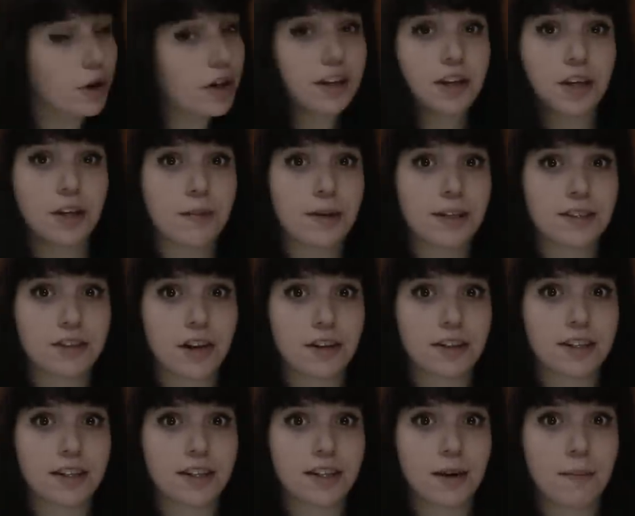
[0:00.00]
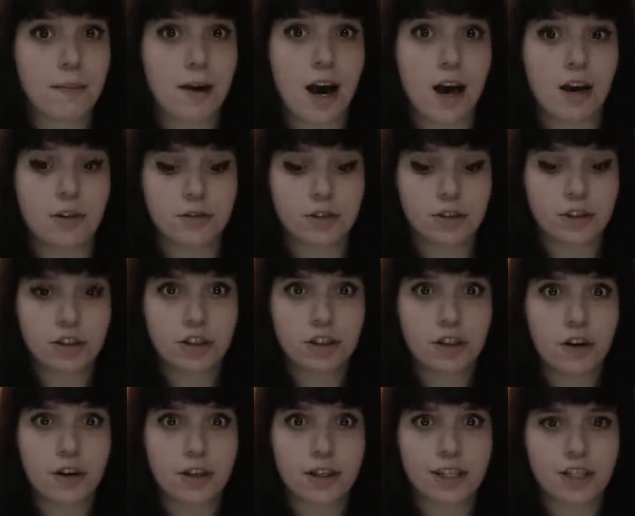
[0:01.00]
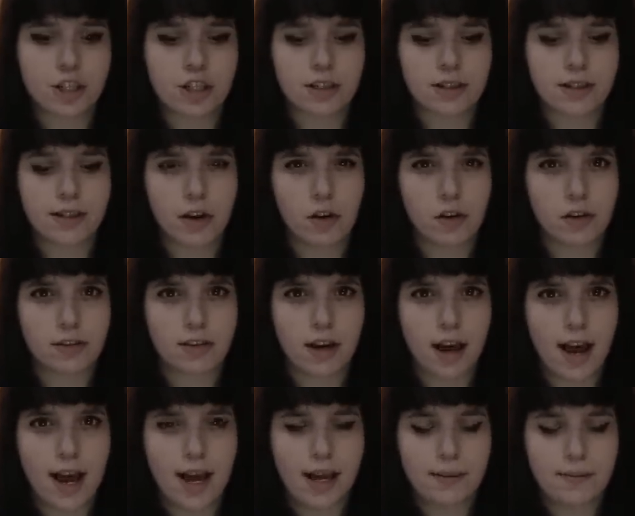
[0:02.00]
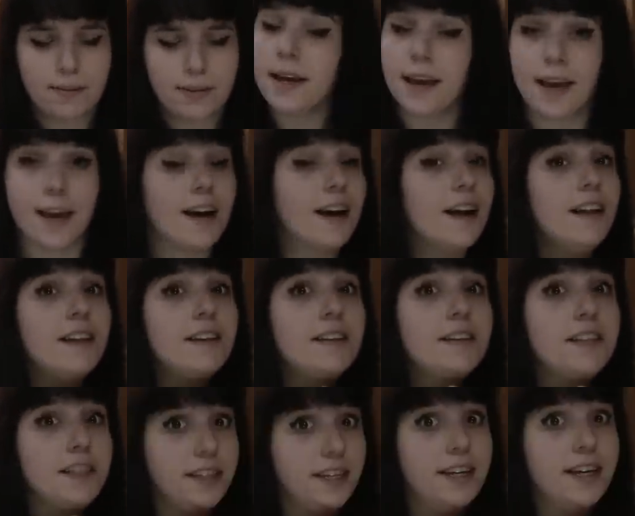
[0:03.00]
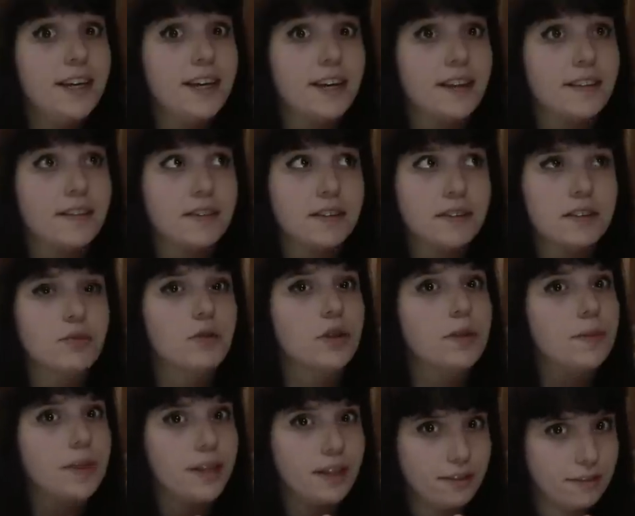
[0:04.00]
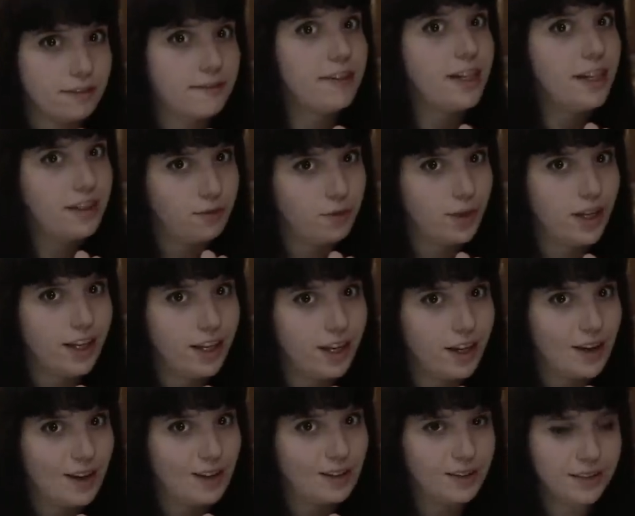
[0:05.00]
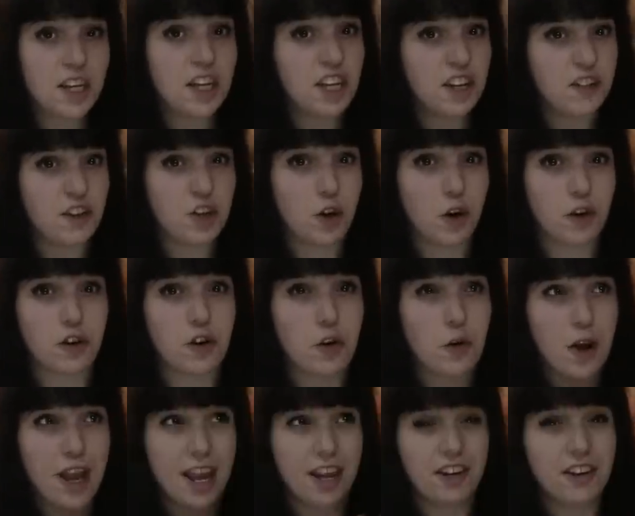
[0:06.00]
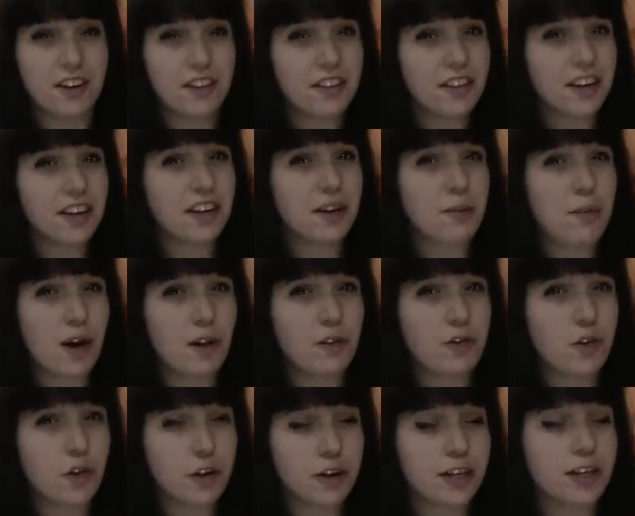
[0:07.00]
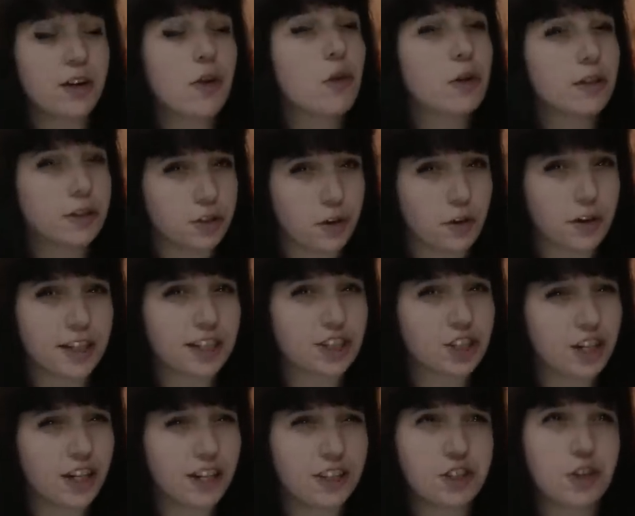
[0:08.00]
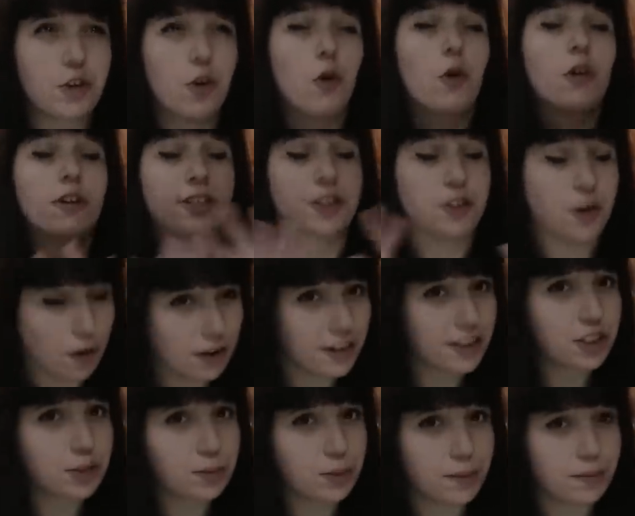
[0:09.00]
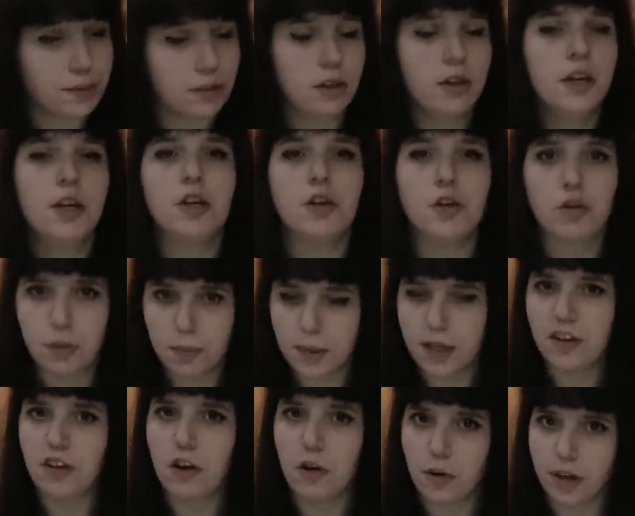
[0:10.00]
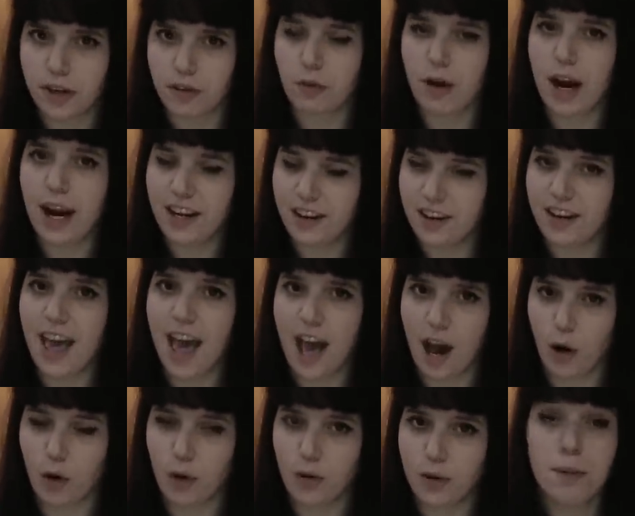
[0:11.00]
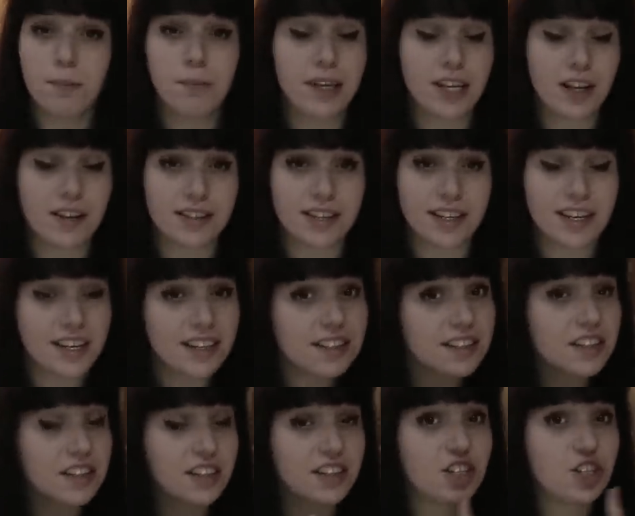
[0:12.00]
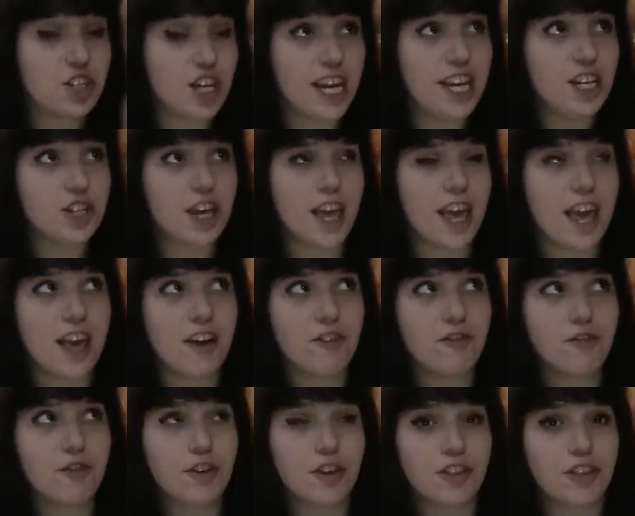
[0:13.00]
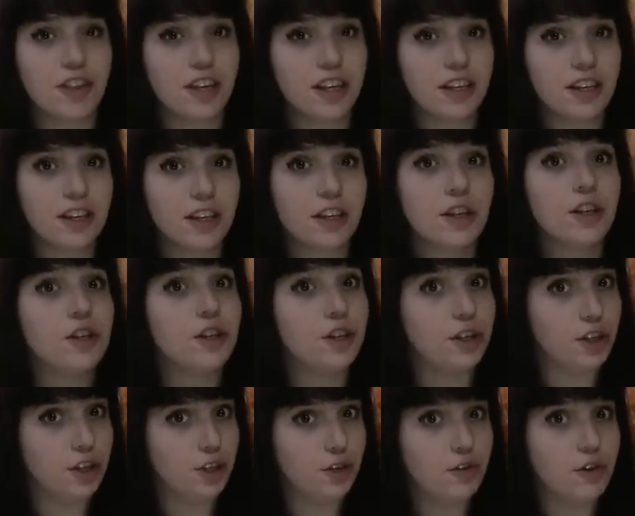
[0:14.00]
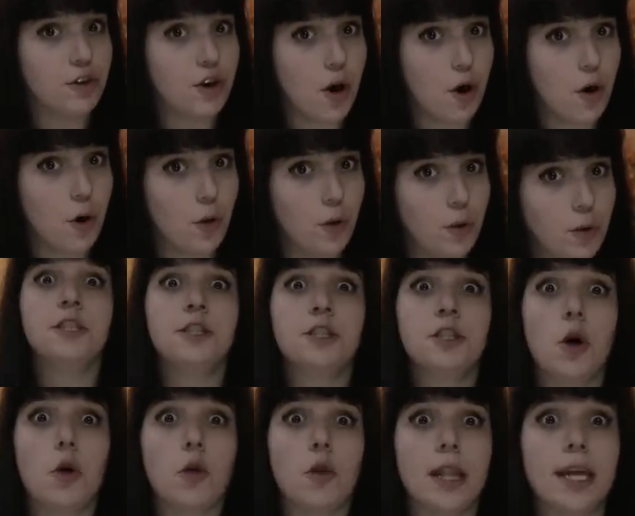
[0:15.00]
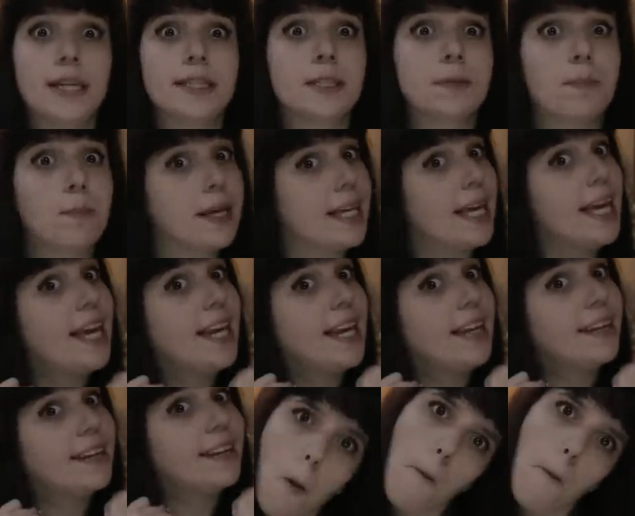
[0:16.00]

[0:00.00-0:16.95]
we're gonna be talking about Turkish stereotype. Hell yeah, this will be a fun video. If you don't know anything about Turkey or Turkish culture or Turkish people, you'll be knowing right now because it's gonna change everything you know. So let's begin.